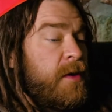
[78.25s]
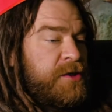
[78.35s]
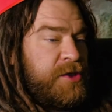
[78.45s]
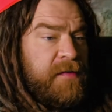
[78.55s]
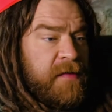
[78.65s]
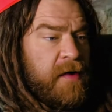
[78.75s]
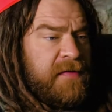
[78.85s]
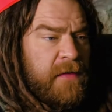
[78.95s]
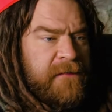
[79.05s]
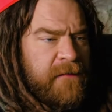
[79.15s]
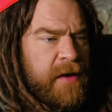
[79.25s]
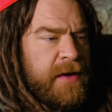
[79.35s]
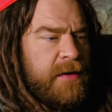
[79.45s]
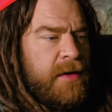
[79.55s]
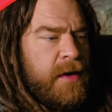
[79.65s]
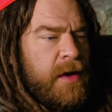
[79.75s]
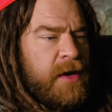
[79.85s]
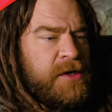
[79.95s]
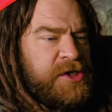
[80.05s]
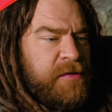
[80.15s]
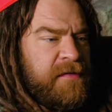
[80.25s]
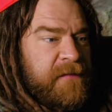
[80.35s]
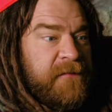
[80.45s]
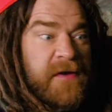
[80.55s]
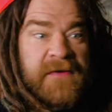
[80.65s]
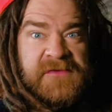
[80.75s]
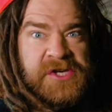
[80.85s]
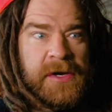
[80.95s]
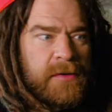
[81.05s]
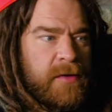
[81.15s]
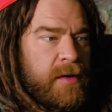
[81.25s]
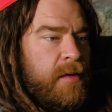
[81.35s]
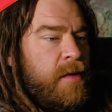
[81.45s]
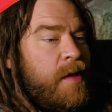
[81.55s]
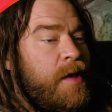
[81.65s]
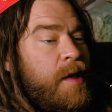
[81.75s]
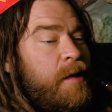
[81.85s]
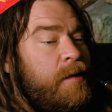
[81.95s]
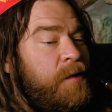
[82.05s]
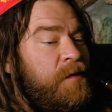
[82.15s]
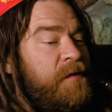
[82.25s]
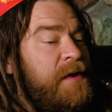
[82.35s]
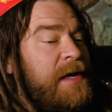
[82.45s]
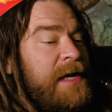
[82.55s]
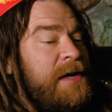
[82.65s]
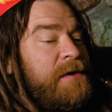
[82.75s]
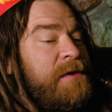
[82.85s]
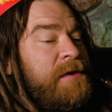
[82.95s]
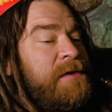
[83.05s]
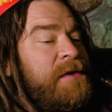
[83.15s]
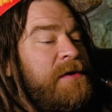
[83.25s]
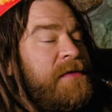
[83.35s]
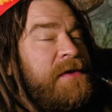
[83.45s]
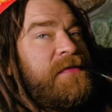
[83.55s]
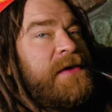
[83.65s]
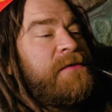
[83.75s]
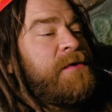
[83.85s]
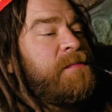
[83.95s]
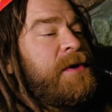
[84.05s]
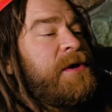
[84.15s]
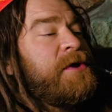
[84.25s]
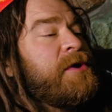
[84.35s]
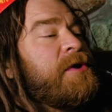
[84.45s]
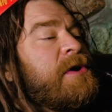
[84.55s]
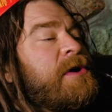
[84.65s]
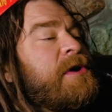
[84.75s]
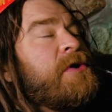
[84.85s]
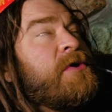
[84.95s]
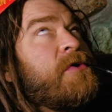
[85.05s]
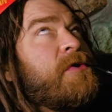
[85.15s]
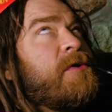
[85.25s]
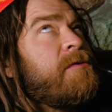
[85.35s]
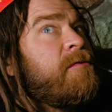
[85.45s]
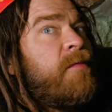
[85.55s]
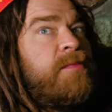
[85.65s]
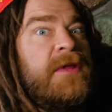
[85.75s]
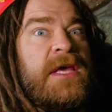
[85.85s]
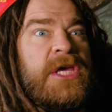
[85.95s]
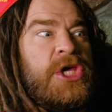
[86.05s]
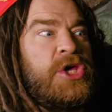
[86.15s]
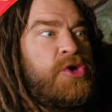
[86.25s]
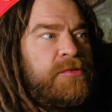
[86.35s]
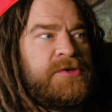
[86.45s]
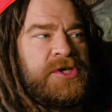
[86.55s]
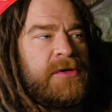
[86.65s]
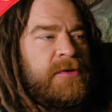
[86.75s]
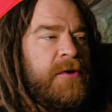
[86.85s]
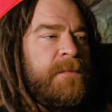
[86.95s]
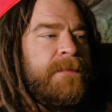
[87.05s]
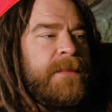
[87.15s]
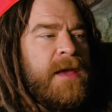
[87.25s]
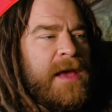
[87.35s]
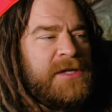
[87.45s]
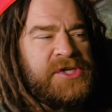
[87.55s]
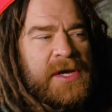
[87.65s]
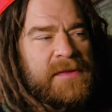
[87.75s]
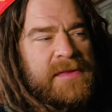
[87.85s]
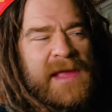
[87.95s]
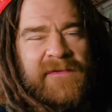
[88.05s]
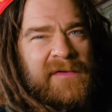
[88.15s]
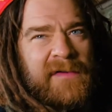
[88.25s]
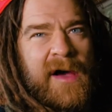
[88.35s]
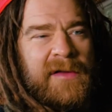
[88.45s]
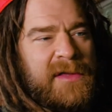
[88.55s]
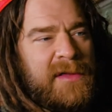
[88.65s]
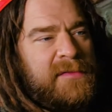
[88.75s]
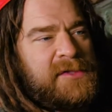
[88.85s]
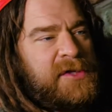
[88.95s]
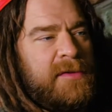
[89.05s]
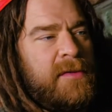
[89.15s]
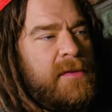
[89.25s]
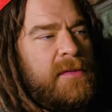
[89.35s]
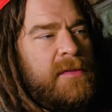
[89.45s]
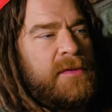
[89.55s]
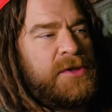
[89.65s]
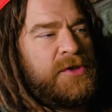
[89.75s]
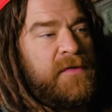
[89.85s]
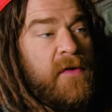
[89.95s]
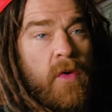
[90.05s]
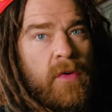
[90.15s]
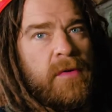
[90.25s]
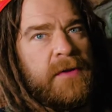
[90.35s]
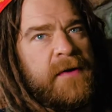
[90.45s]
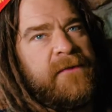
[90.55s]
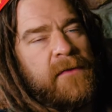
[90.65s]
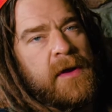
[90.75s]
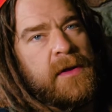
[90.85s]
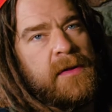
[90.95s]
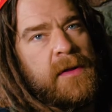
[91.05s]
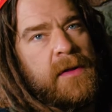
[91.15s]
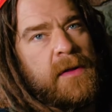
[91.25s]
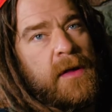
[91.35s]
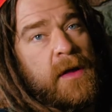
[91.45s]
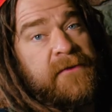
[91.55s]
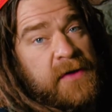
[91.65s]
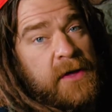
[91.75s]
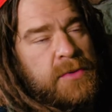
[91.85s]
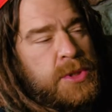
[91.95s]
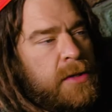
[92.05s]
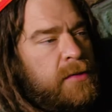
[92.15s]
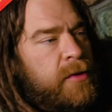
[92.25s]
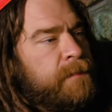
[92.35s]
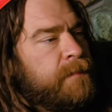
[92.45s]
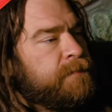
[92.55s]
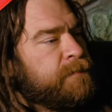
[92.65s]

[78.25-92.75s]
She was also afraid. She was afraid of children. She had heard that they would be horribly cute children, and she had never taught cute children. She was horribly afraid of cute children.